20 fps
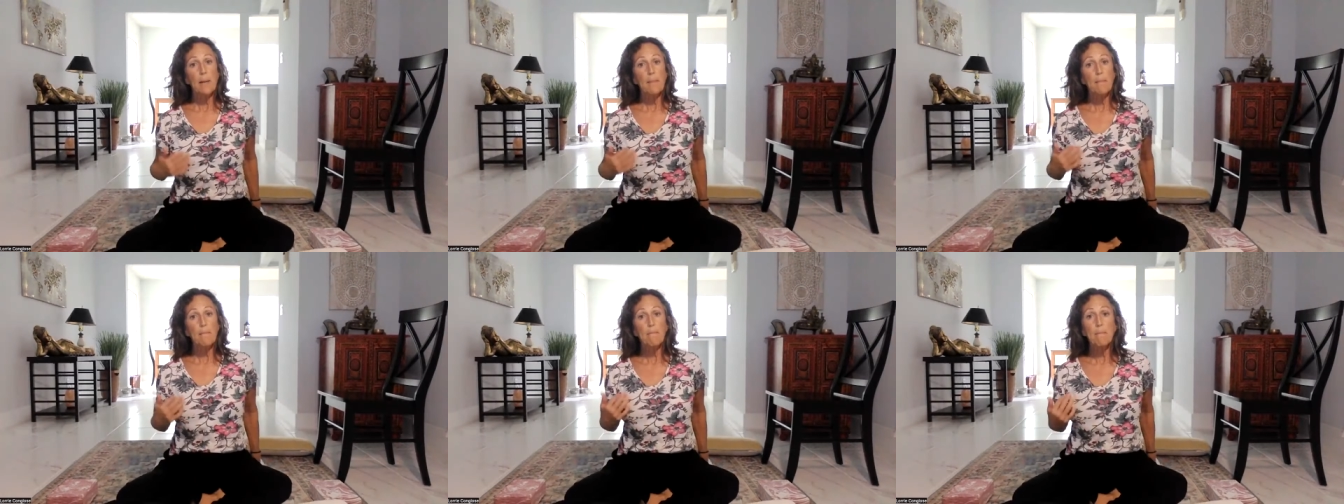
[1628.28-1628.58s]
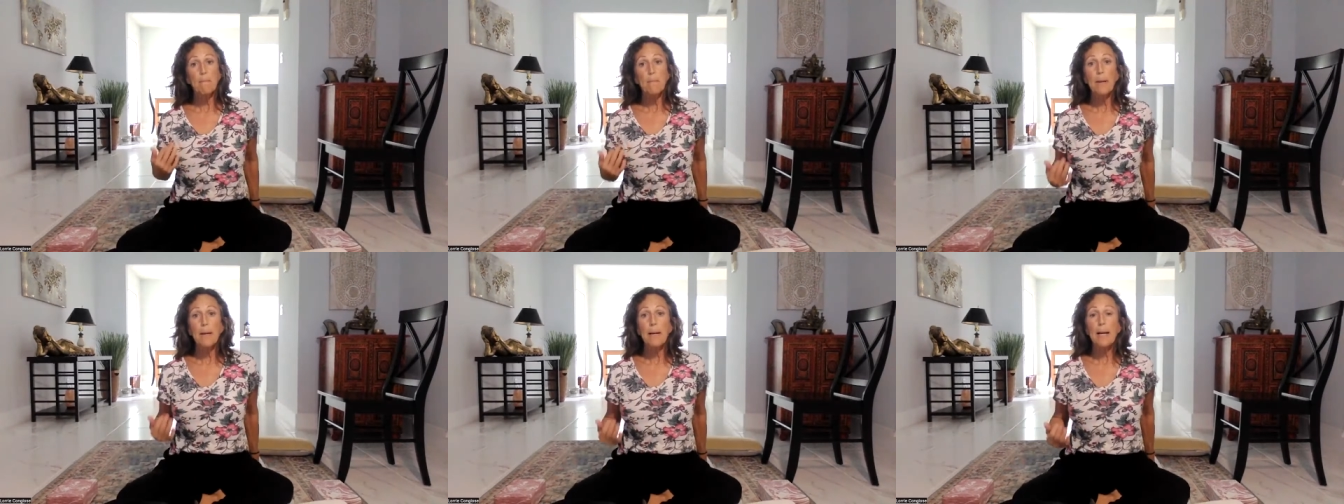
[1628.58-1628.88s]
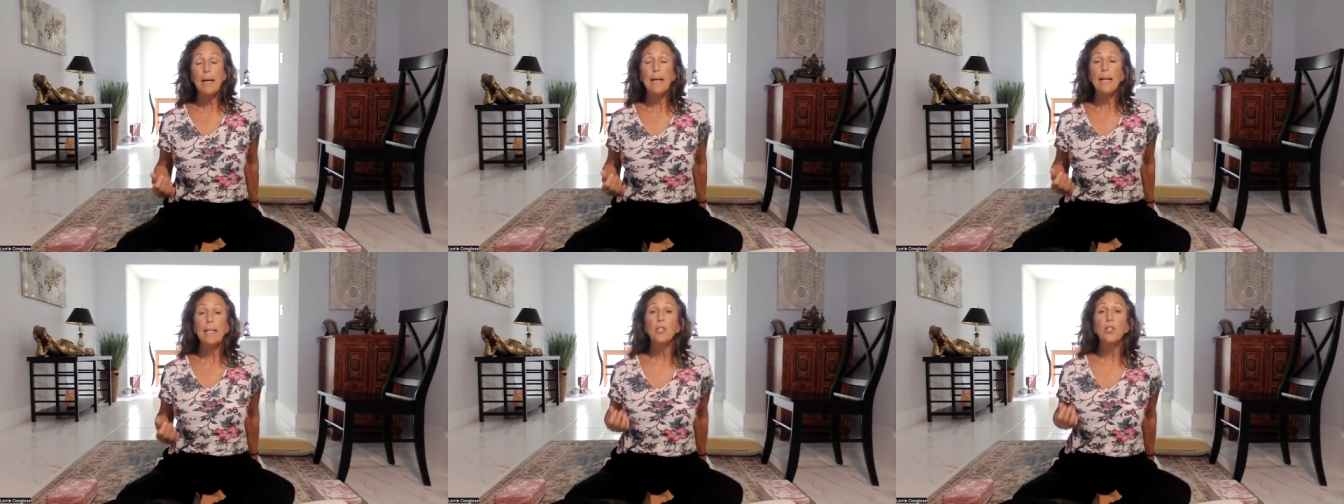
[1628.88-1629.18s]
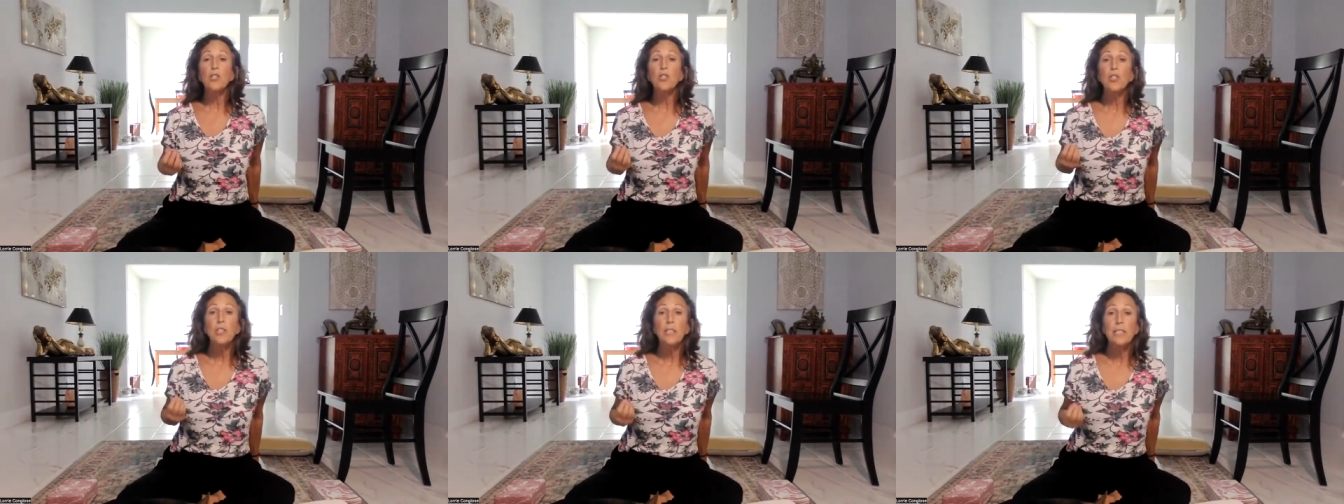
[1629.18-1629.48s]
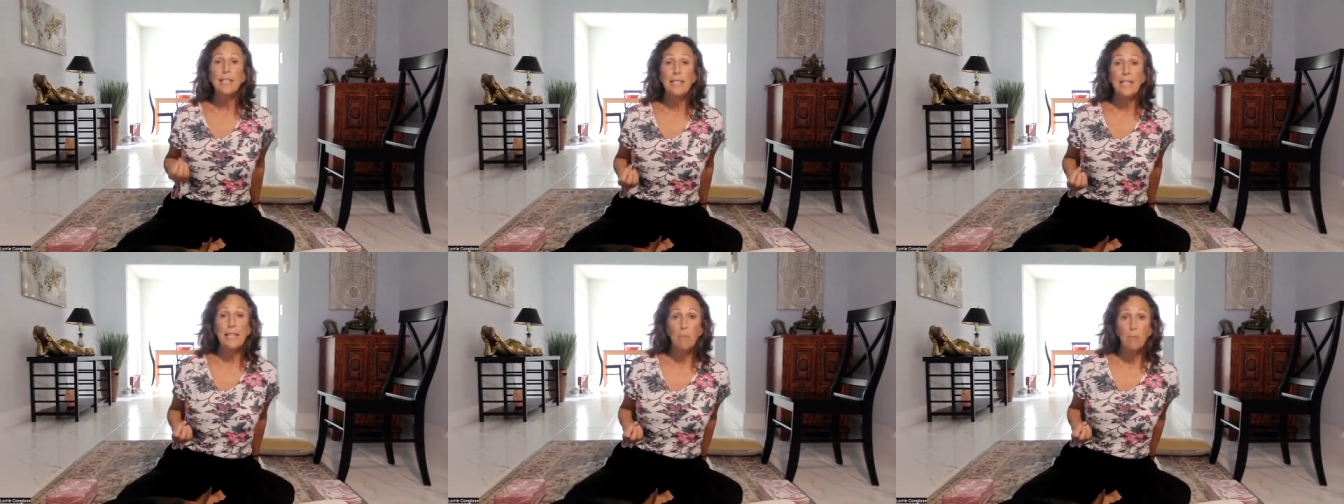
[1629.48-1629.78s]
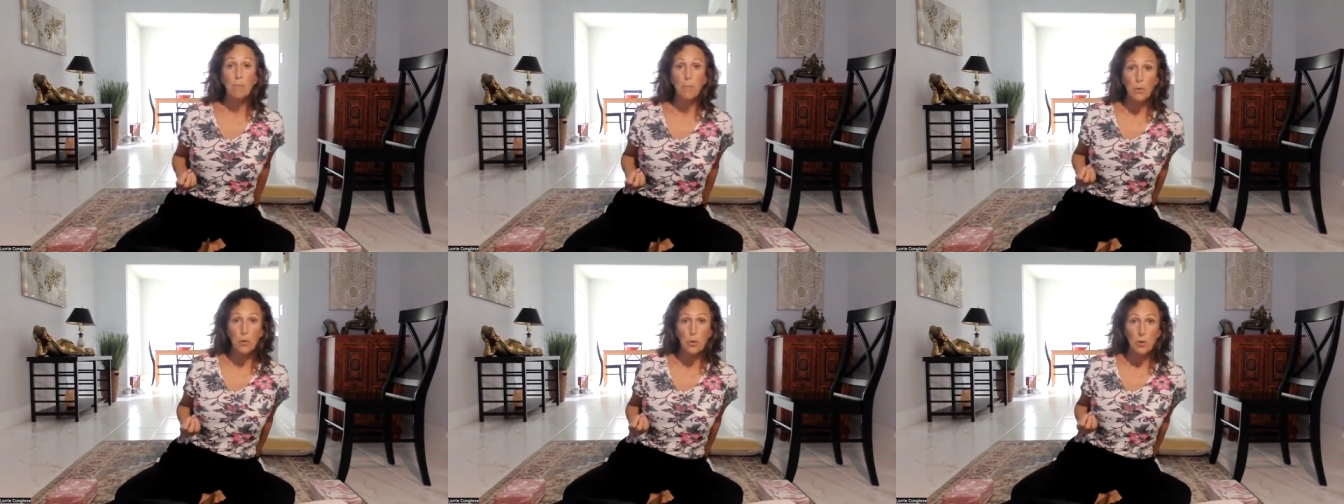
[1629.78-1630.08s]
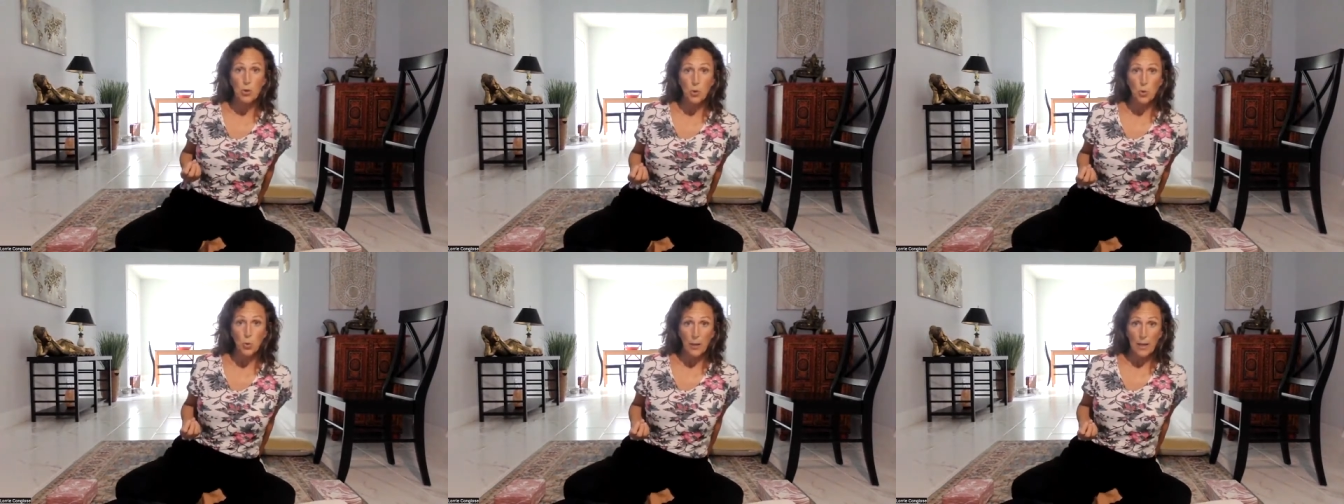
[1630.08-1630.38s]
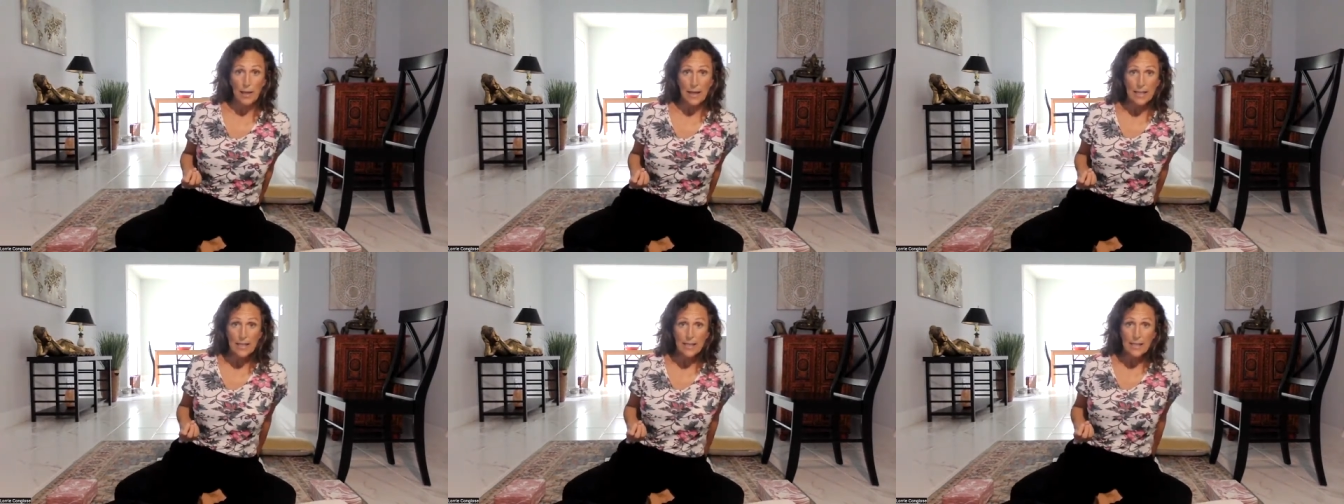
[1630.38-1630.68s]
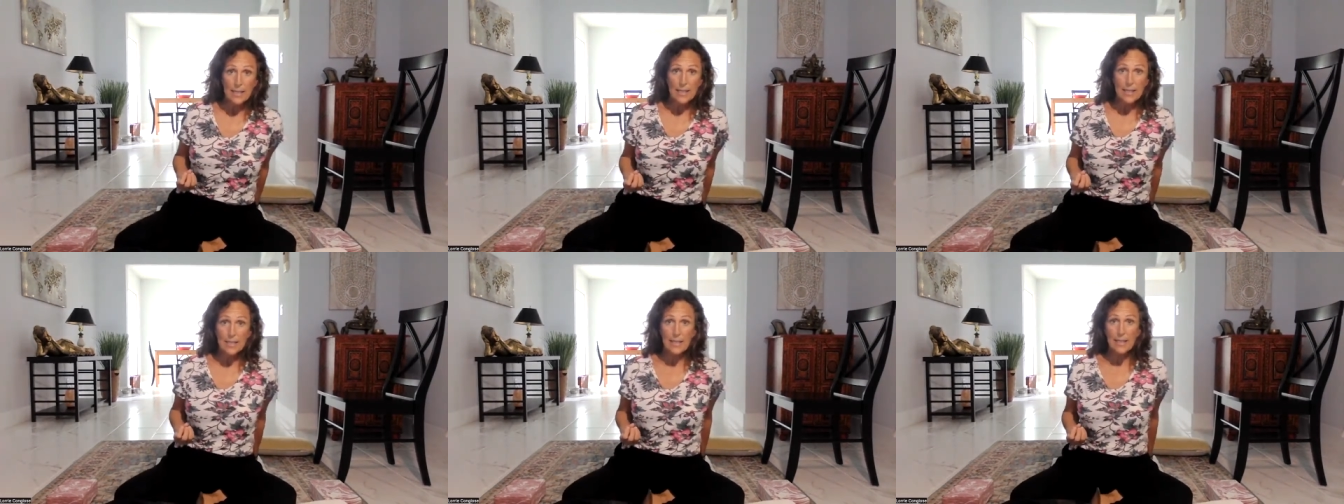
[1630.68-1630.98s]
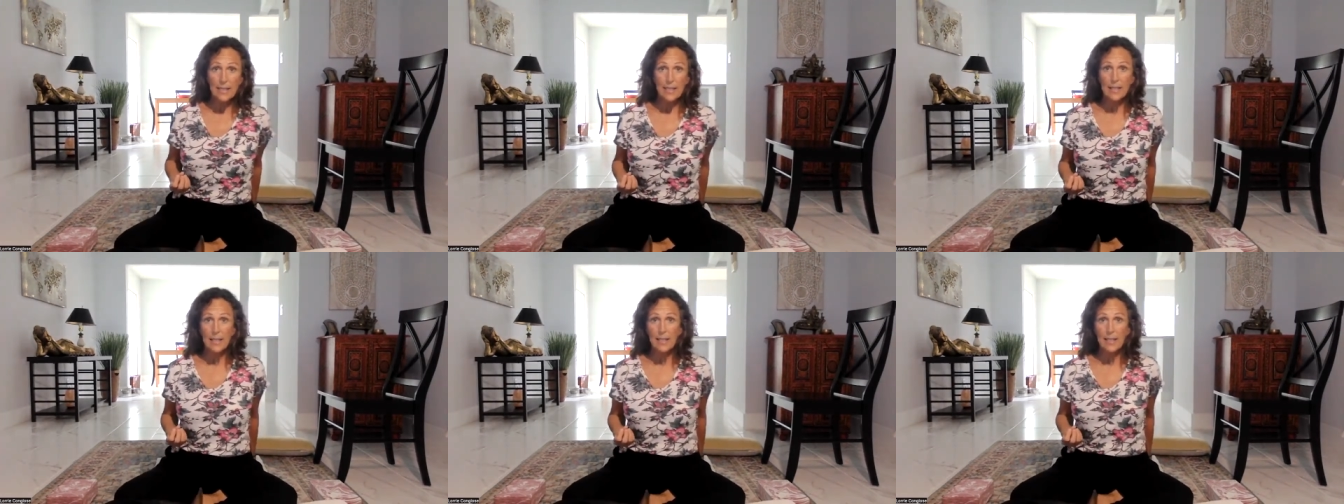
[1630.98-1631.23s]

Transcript: a much deeper twist